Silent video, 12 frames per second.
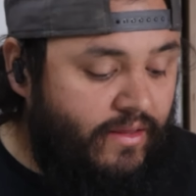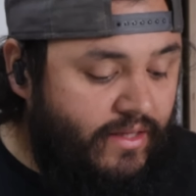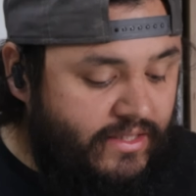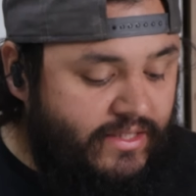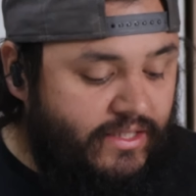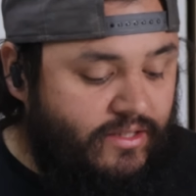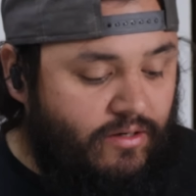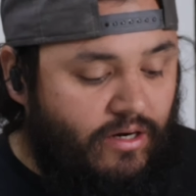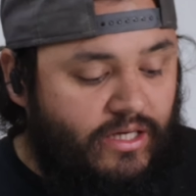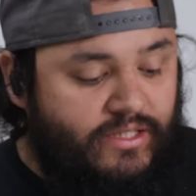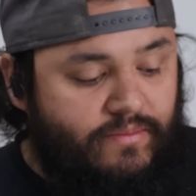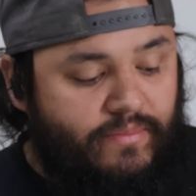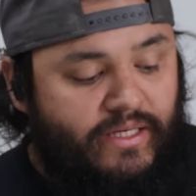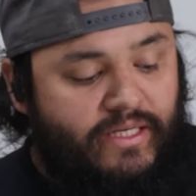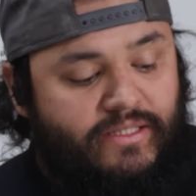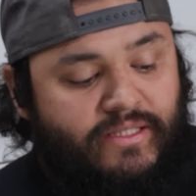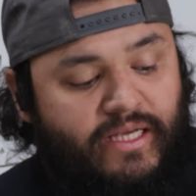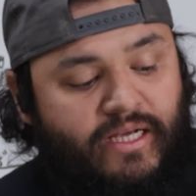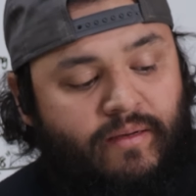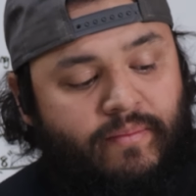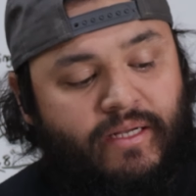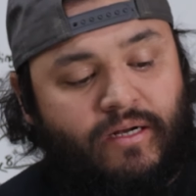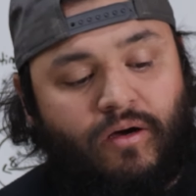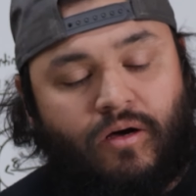These things are awesome because they come
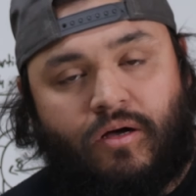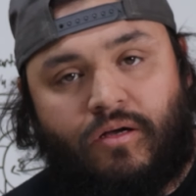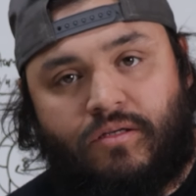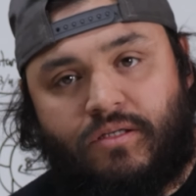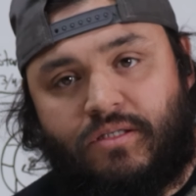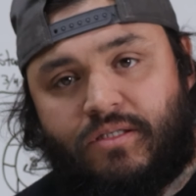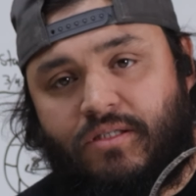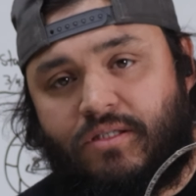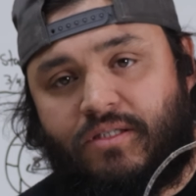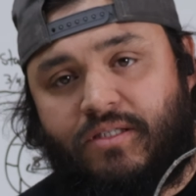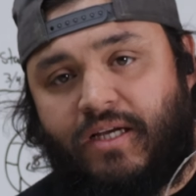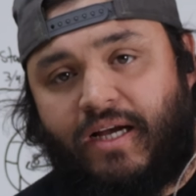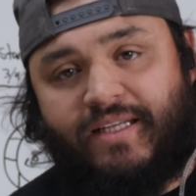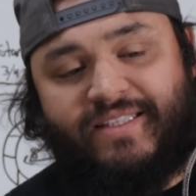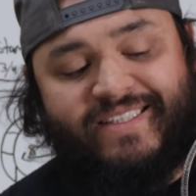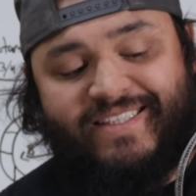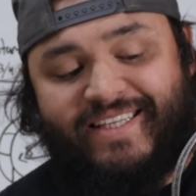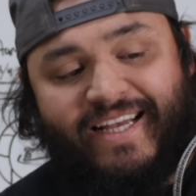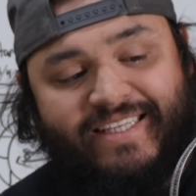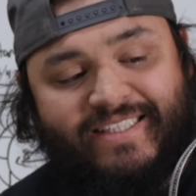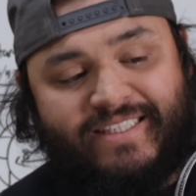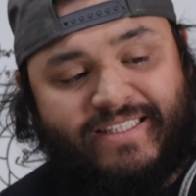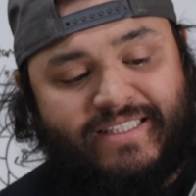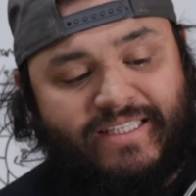in all kinds of
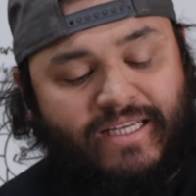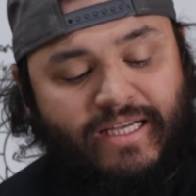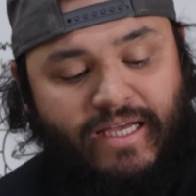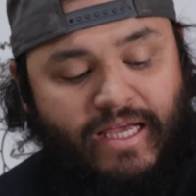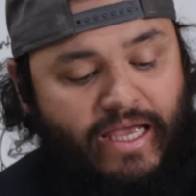sizes